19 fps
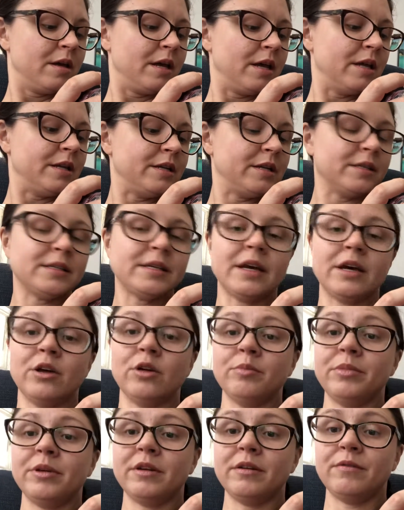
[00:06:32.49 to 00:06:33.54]
It does
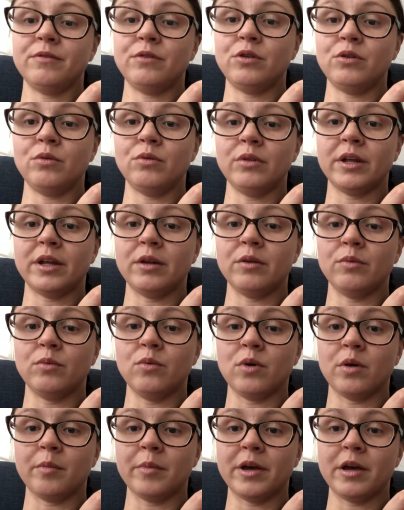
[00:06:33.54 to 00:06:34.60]
help if you let it
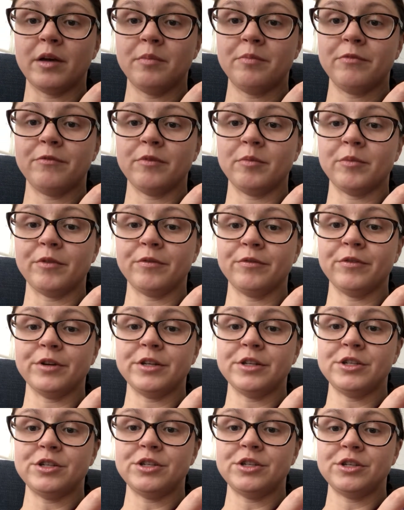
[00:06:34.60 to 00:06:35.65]
warm up from the
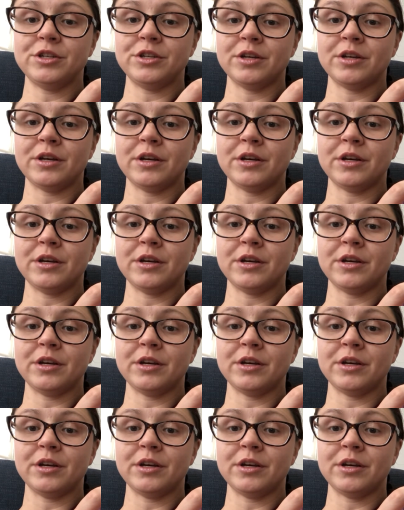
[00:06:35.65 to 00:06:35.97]
fridge.